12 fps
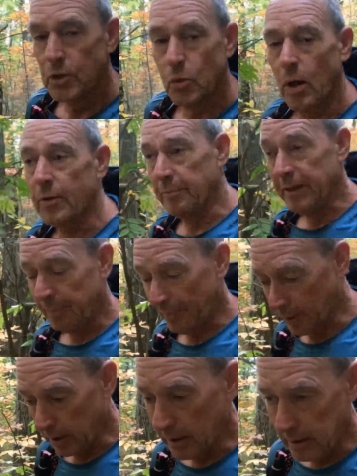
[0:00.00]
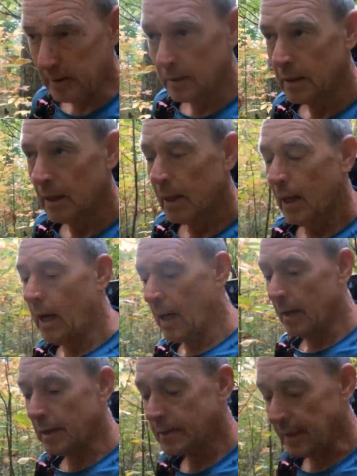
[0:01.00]
to all the people
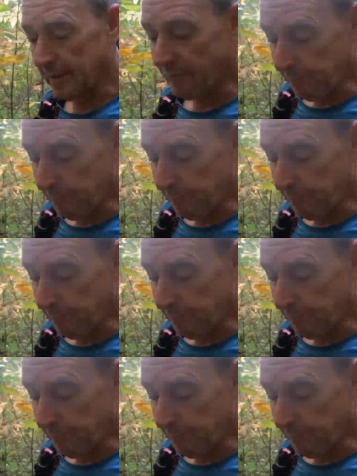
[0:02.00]
that